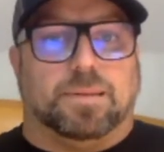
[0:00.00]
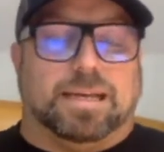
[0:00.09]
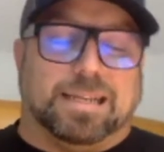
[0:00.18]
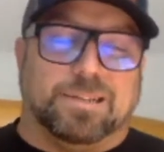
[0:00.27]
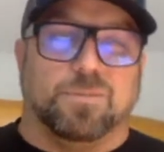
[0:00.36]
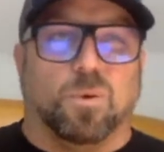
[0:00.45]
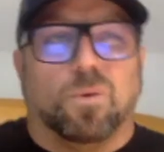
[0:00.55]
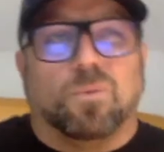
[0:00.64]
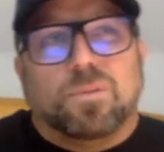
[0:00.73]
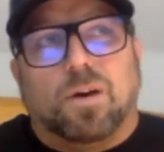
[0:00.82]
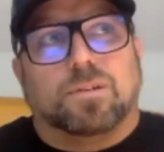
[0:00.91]
You
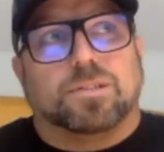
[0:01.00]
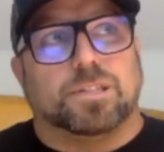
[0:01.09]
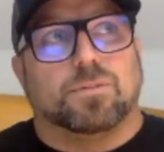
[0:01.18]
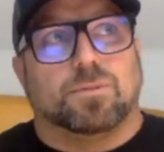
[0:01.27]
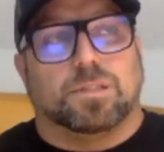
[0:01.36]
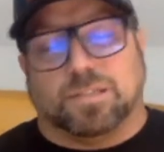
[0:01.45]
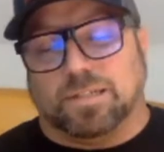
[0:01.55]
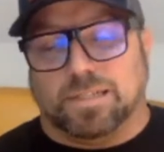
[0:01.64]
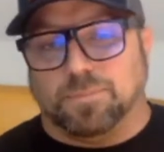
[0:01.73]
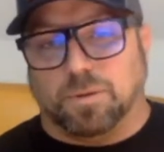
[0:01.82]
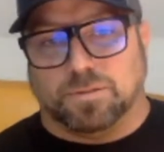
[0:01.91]
won't know until you really start to
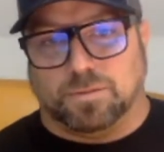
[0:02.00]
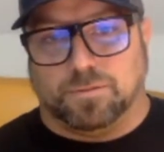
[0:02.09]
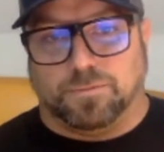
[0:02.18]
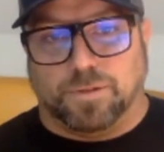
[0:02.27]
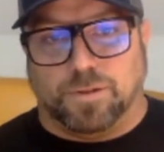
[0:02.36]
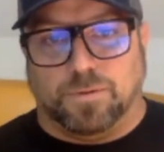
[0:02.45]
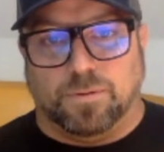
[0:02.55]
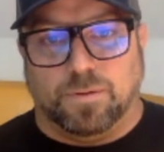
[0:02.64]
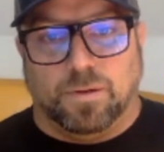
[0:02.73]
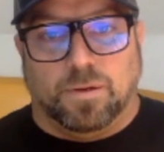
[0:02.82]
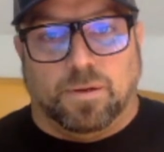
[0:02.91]
get the person on the phone.
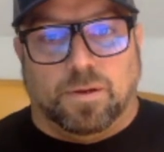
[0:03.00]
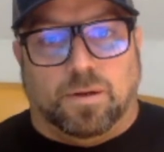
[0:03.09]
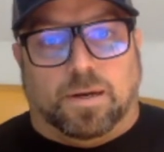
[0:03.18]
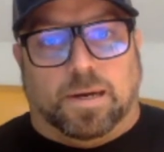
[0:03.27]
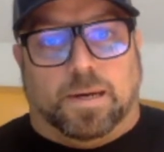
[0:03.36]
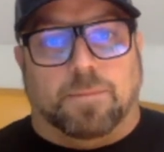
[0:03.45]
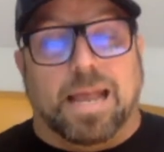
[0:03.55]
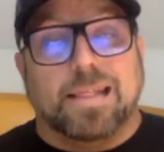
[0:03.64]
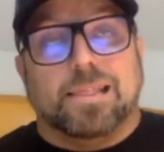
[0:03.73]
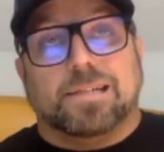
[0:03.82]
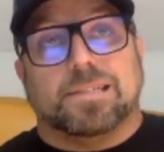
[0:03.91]

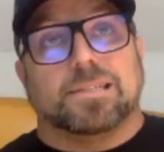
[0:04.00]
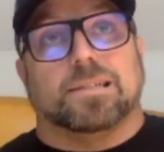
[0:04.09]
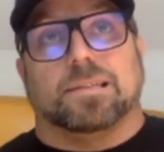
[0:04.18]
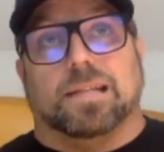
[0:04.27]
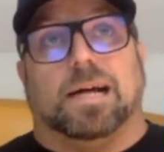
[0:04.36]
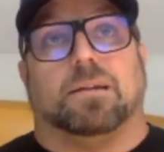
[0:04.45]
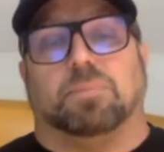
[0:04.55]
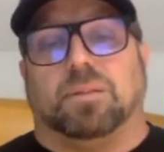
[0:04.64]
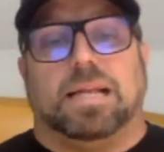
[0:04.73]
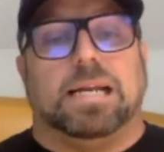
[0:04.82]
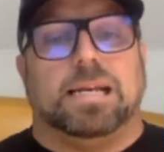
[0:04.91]
And this is a lot of
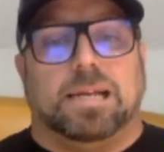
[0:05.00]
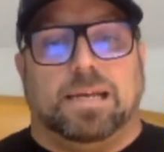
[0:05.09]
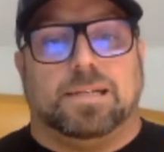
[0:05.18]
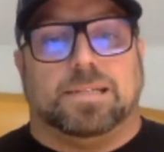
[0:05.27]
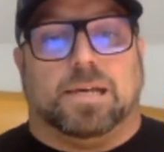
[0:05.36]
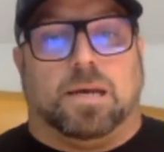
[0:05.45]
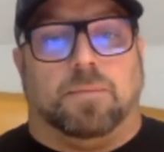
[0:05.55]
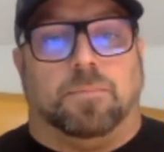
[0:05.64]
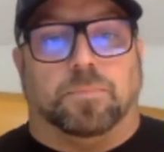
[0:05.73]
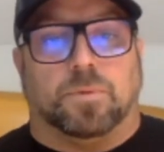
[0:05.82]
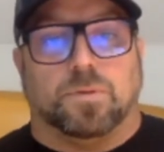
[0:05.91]
planning ahead of time.
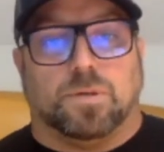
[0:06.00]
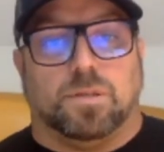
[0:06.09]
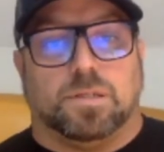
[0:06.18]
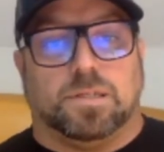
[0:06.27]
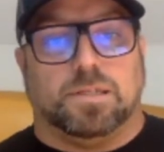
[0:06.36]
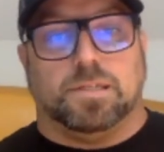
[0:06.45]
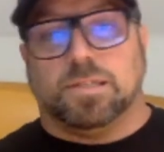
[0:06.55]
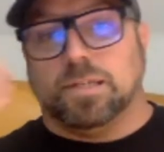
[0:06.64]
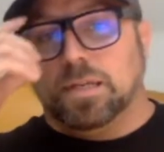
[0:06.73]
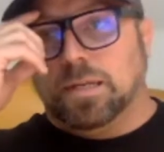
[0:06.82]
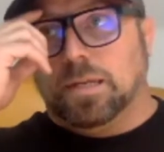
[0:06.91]
So this
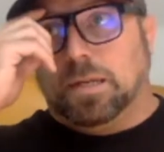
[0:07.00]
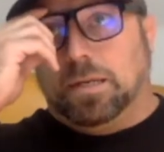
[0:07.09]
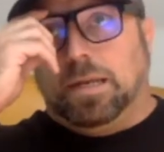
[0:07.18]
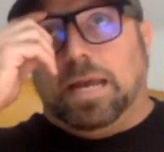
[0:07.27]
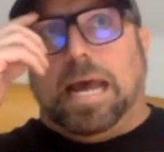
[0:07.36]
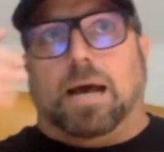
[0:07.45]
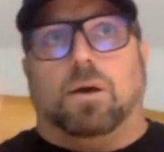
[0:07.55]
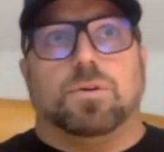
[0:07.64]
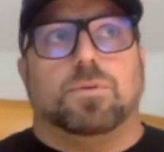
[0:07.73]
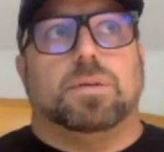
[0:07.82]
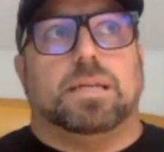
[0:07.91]
is how
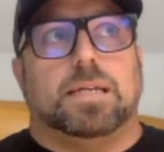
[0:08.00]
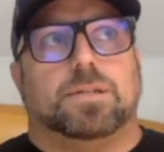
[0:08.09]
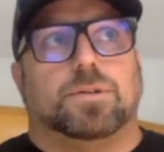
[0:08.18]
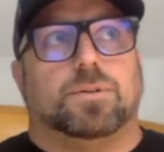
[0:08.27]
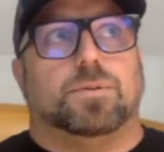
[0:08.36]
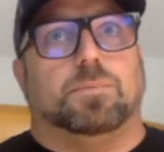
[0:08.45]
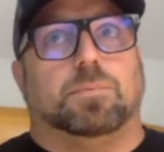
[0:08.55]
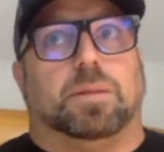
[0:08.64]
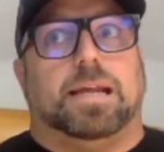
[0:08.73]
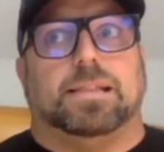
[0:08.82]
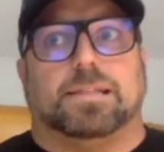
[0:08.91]
you need to
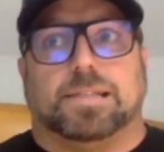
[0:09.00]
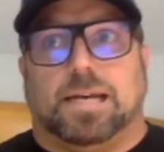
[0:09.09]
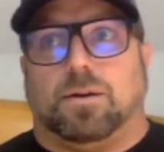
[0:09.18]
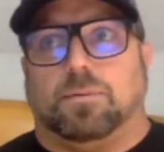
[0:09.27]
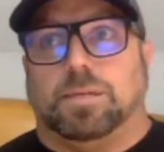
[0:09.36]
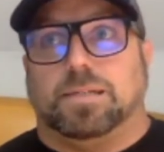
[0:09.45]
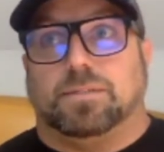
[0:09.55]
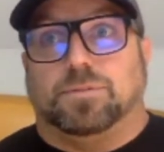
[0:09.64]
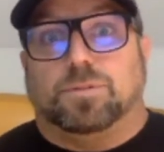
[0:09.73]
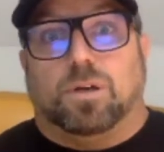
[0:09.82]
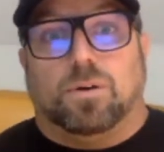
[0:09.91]
plan this out, because if
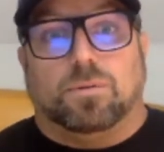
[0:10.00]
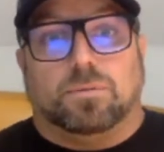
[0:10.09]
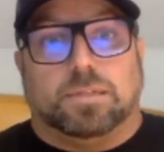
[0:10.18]
you don't,